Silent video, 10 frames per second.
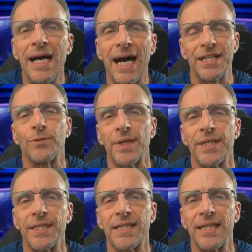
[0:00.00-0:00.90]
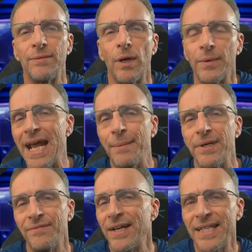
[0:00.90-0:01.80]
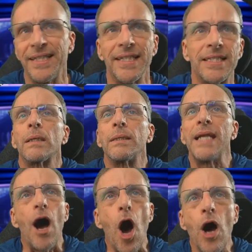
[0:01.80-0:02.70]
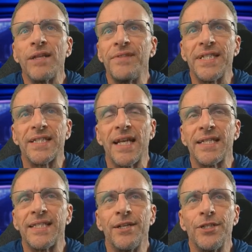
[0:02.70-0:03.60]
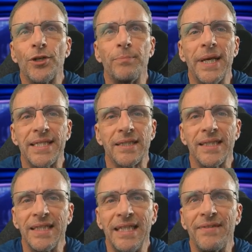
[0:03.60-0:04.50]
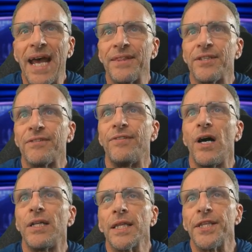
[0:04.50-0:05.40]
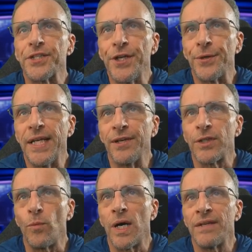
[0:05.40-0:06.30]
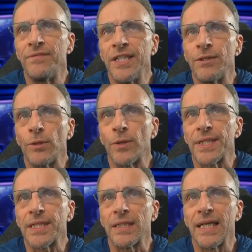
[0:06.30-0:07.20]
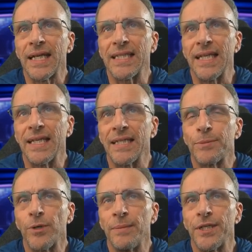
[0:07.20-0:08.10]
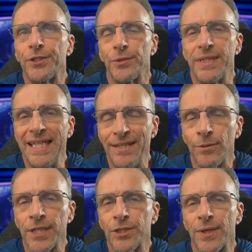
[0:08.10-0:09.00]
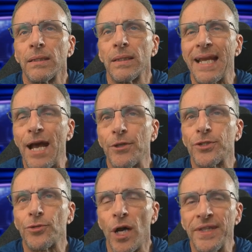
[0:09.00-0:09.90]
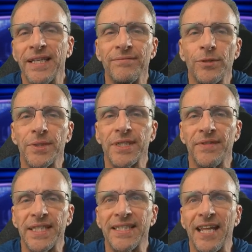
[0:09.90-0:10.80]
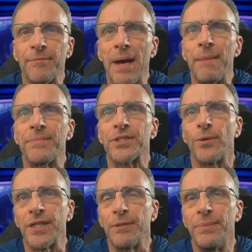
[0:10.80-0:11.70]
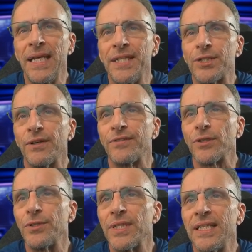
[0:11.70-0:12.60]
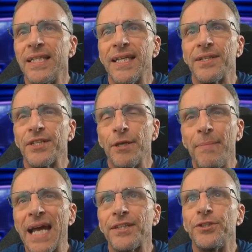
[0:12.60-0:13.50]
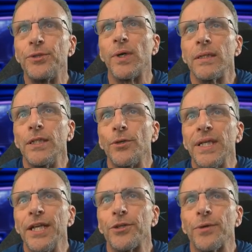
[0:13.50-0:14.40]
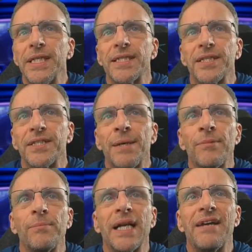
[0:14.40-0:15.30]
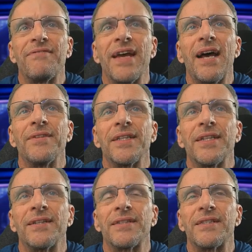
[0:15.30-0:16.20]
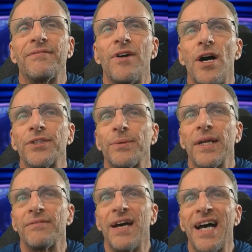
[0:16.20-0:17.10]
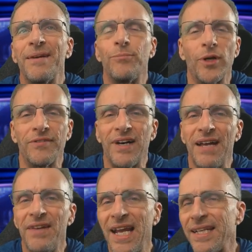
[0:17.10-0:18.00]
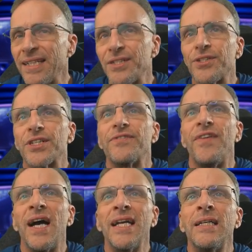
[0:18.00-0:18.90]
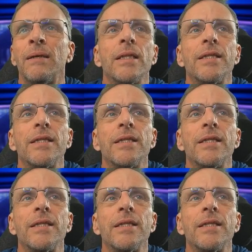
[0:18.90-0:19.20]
I just wanted to see what would happen if I did this. Now, all of these settings here you can basically leave at the default. This note here, the WAN Video LoRa Select, is pretty much your denoise strength, like how strong the influence of this depth map is going to be. So if you're losing details in the back that you want, you can increase this number. But I found that this default around 5.58 state is just fine.